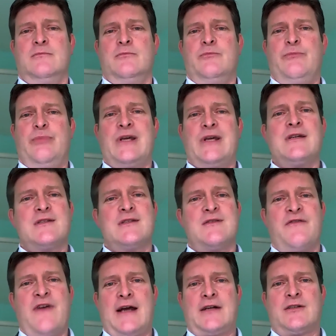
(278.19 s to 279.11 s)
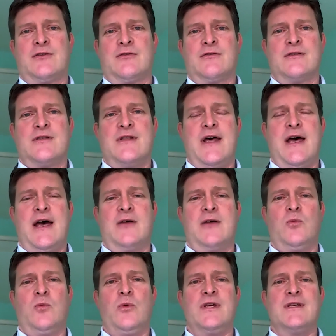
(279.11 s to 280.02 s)
biggest factors that
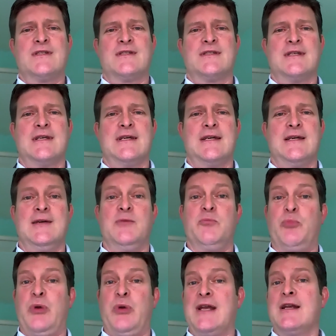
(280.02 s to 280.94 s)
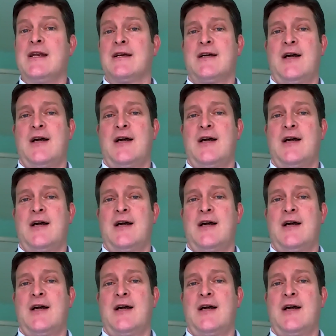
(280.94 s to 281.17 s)
we see impeding